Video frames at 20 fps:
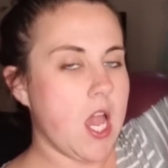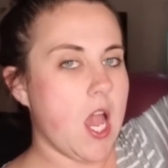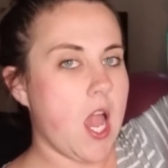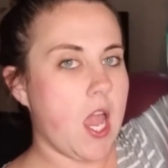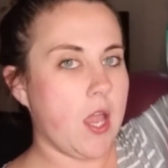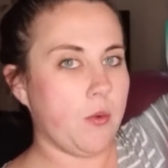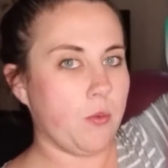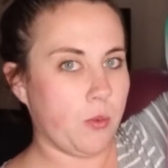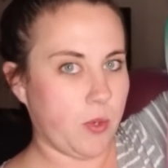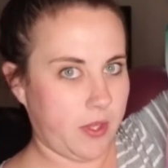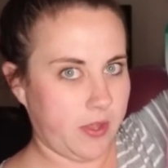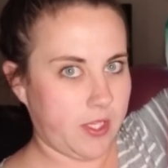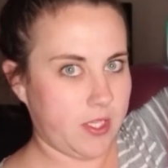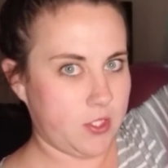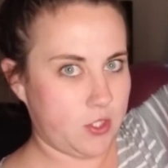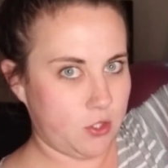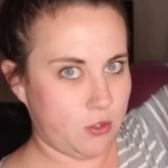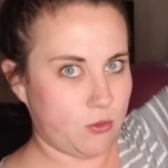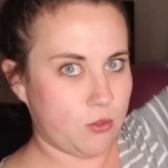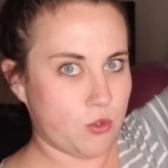I really
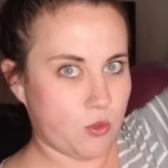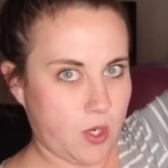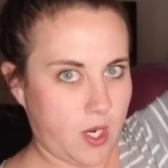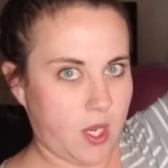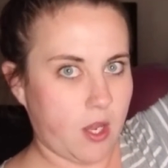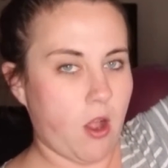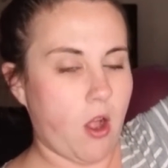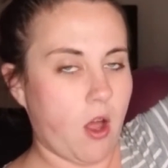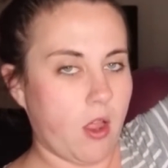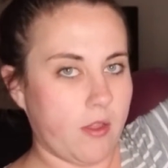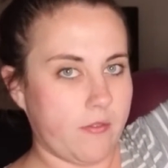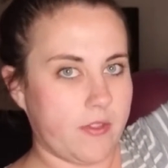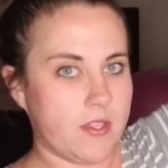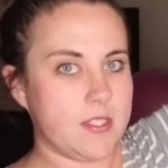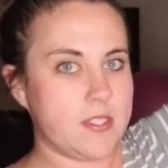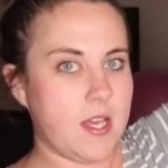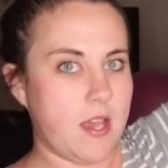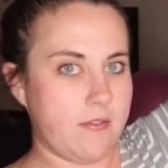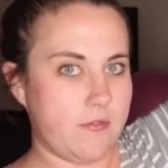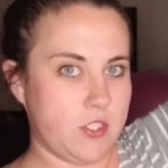do drink all of
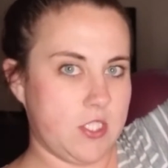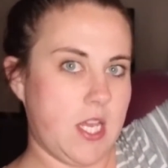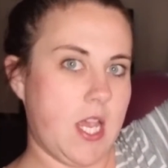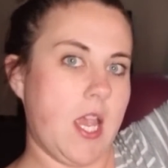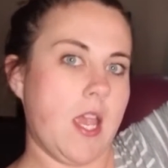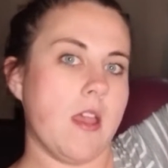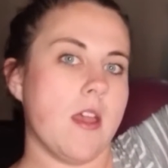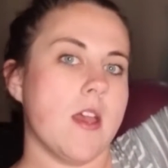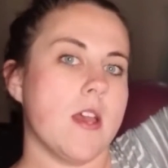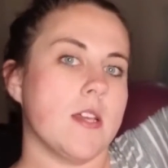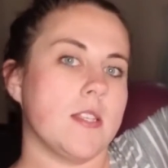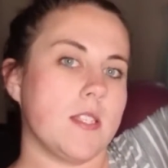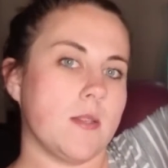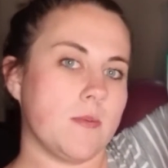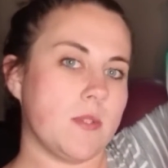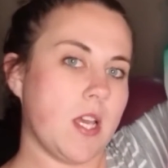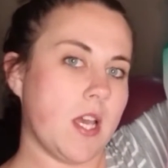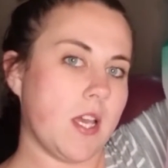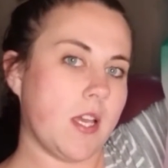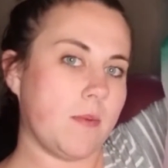this every day,
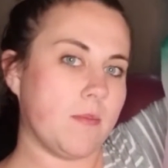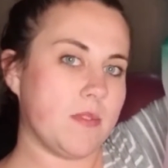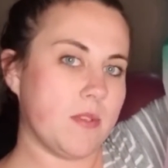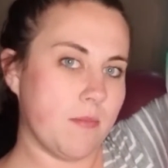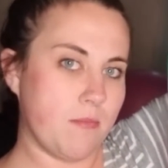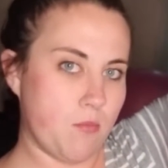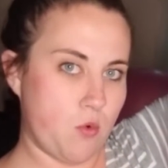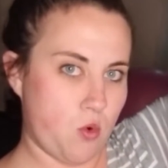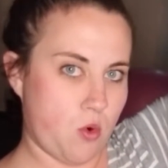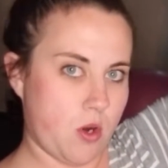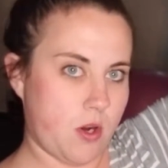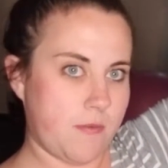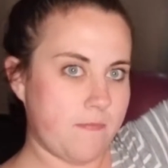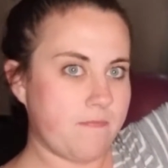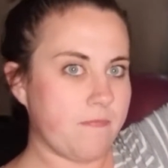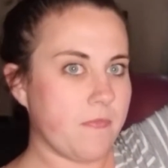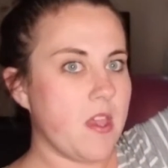sometimes more.